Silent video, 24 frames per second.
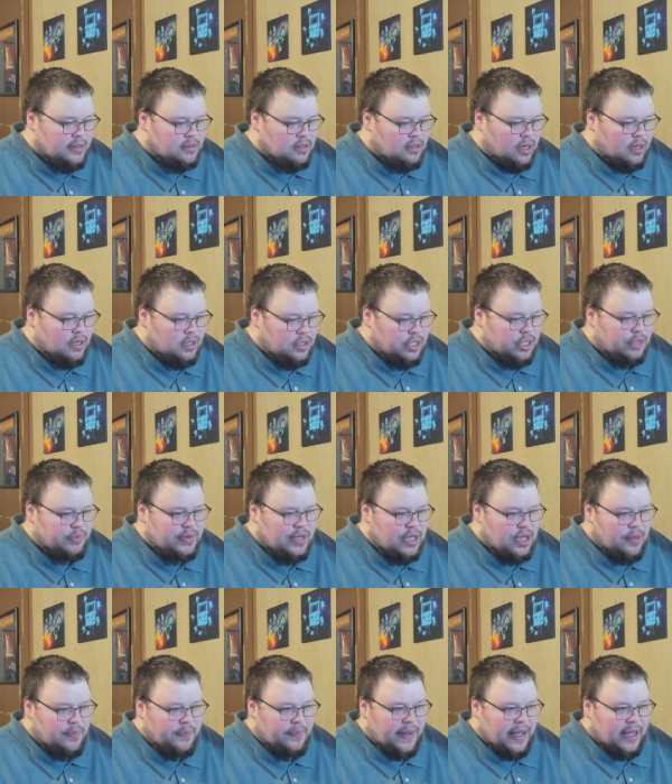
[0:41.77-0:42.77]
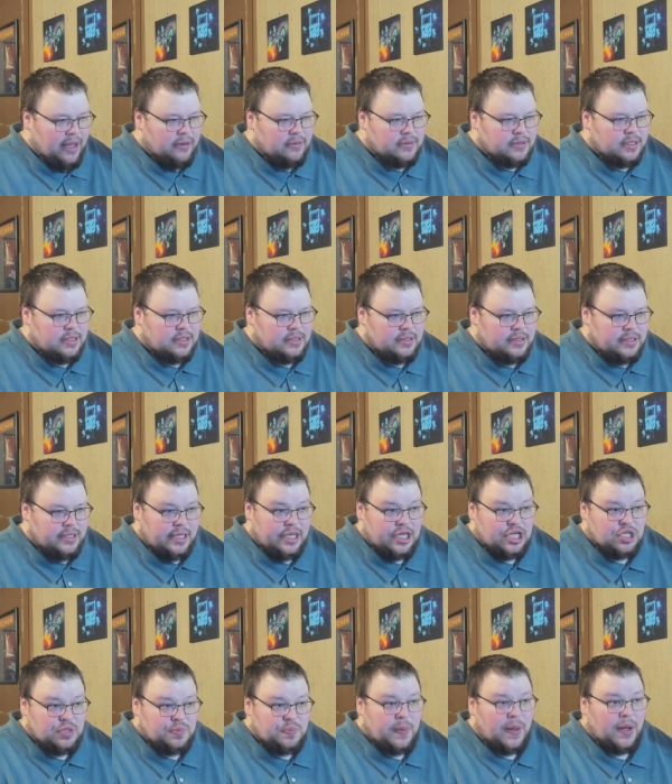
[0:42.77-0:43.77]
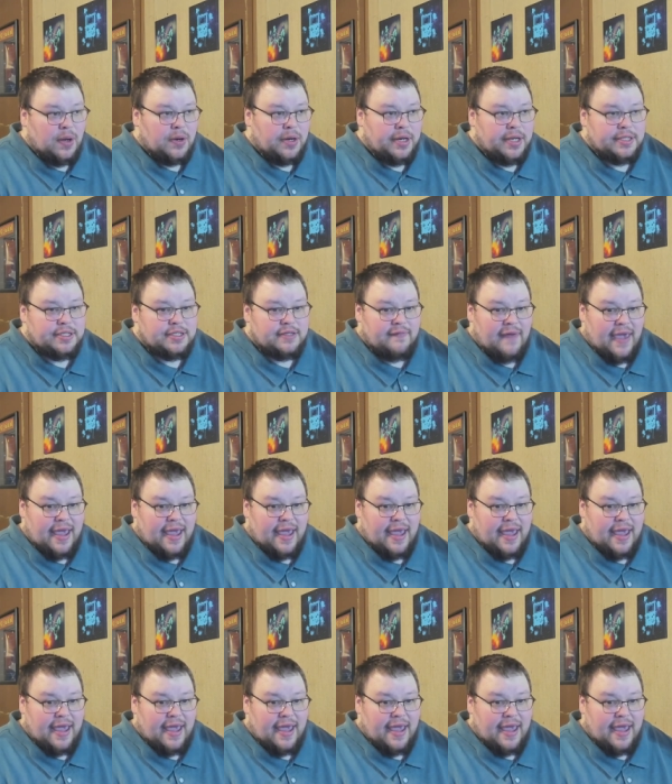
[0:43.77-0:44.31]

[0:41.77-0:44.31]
talk a little bit about the experience